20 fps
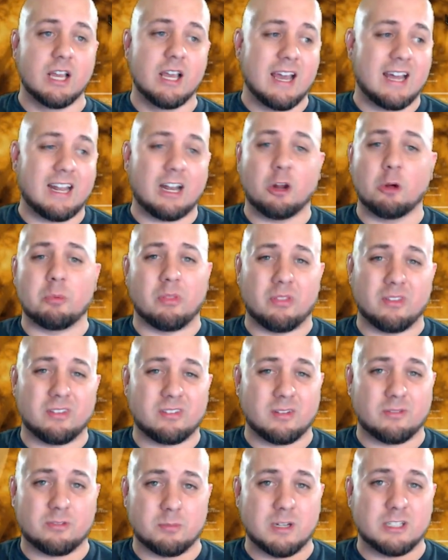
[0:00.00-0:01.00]
And I hope that this
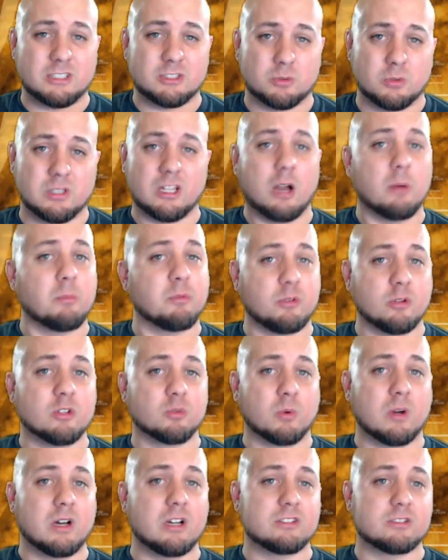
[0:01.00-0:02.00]
information really helps you as
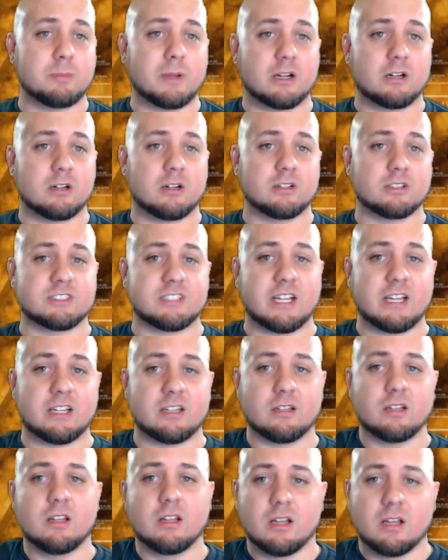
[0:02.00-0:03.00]
well to better understand